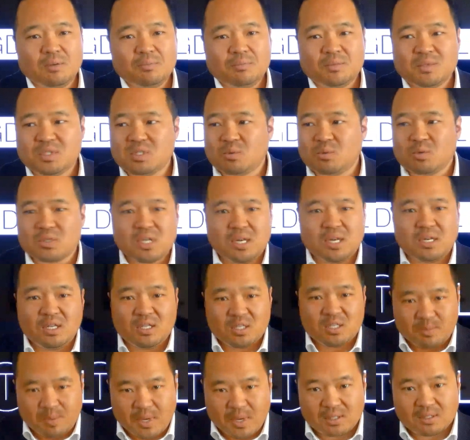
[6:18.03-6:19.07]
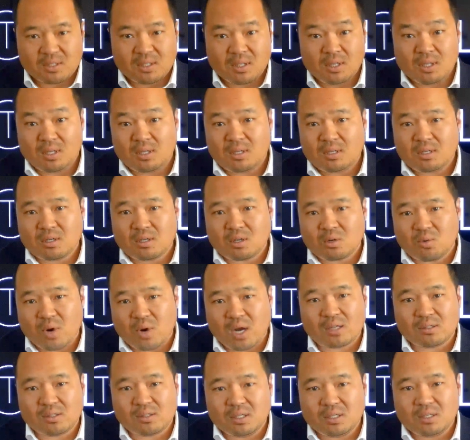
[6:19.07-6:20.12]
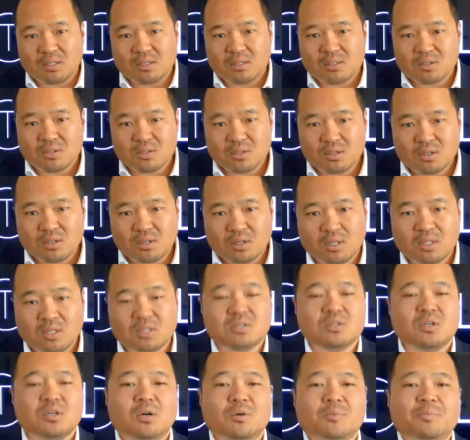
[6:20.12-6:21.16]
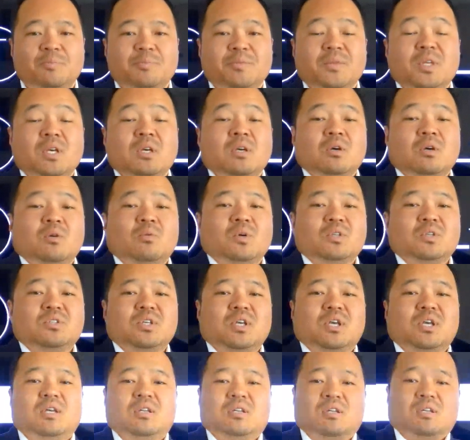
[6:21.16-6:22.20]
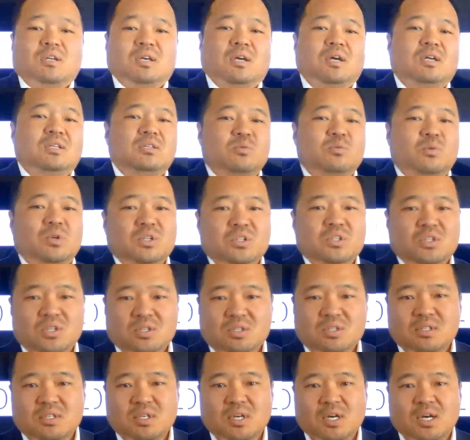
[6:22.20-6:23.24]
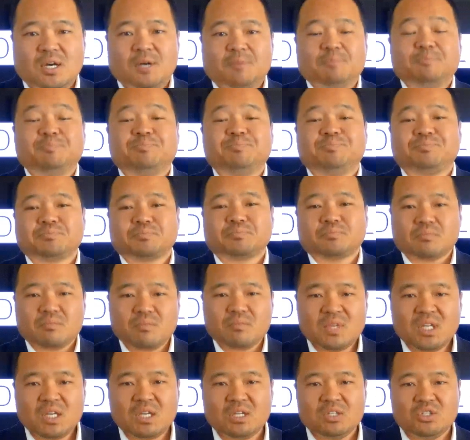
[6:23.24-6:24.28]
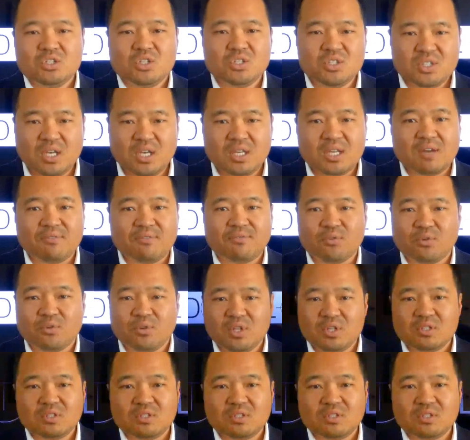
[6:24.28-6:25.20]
someone's not inspecting it correctly. So once again, I just want to just say that for